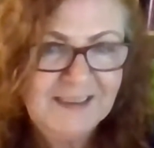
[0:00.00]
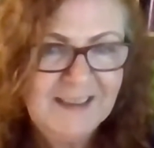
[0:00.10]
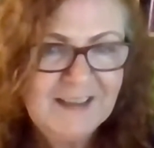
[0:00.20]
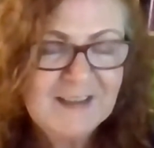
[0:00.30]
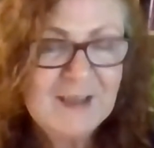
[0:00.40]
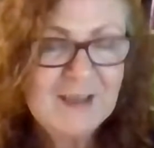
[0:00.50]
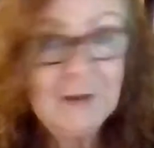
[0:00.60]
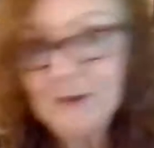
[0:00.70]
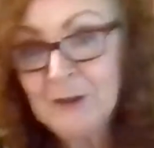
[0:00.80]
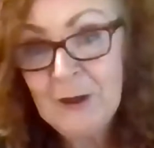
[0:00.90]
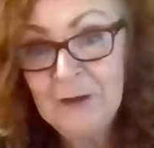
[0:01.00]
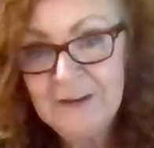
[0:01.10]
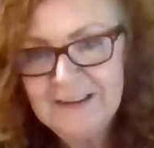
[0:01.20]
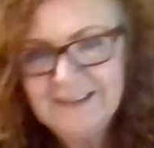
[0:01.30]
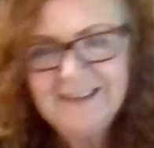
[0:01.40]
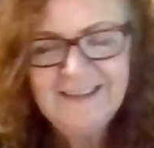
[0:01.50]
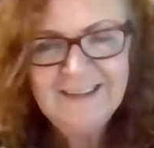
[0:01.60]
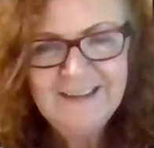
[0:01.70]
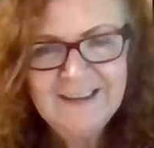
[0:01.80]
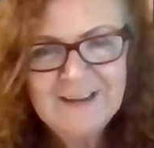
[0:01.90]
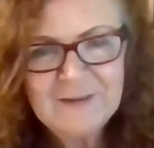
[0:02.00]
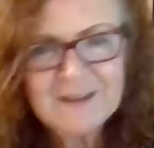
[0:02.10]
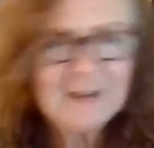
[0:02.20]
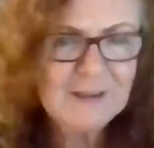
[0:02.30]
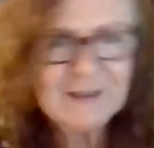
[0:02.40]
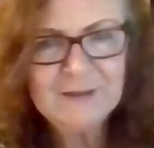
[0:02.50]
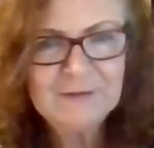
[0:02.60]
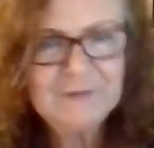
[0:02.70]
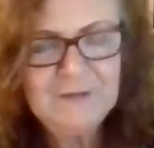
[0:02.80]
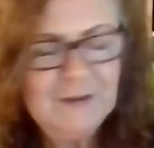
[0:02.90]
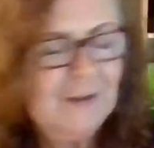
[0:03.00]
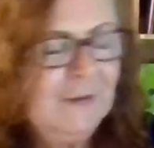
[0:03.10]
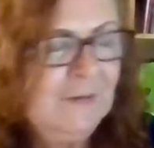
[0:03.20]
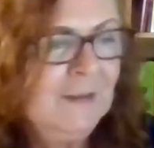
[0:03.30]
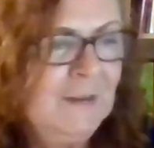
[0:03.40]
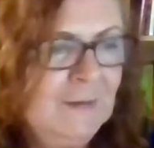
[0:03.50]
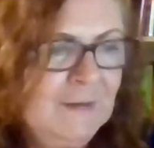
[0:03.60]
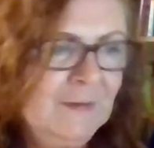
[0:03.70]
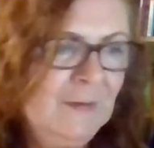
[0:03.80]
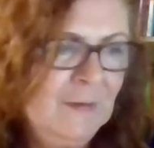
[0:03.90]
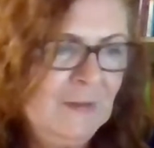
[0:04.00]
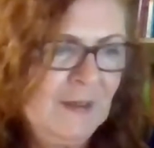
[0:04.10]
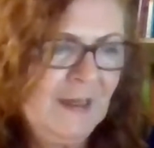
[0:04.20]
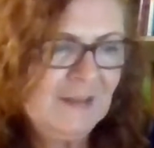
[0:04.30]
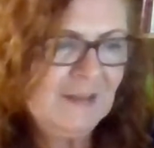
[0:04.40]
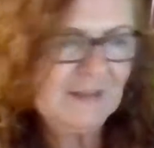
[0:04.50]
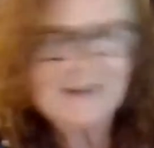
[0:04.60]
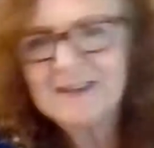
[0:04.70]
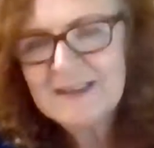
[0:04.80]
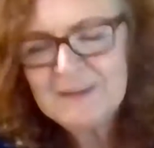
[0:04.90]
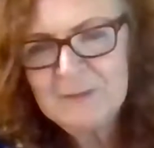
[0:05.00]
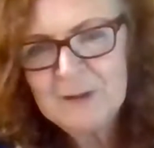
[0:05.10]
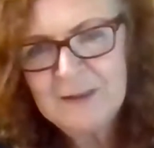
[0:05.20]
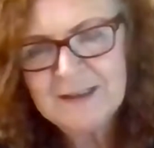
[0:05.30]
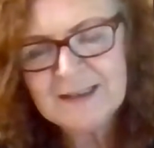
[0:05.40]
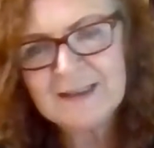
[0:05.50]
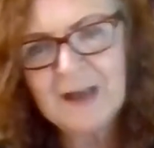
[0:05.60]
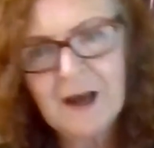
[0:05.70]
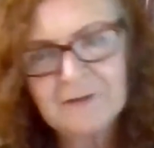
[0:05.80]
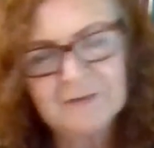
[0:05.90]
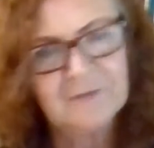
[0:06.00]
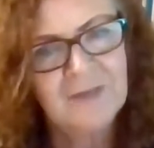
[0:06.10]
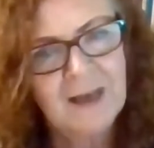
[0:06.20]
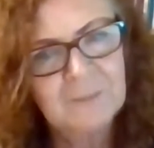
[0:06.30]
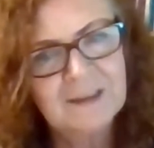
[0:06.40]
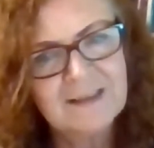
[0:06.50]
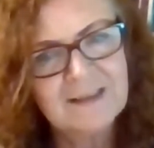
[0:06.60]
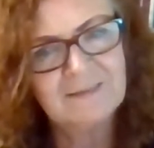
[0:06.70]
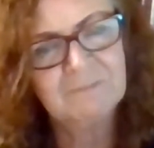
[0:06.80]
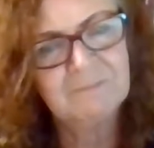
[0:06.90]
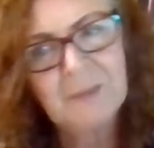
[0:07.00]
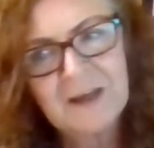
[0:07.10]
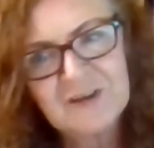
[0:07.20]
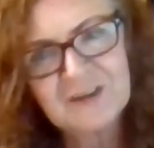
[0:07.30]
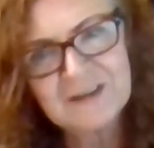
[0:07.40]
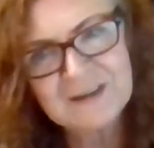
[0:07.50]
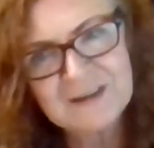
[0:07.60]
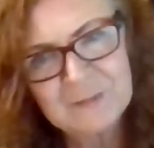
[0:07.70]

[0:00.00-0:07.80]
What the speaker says: So, you know, there was lots of, you know, really good connections between staff and families and patients.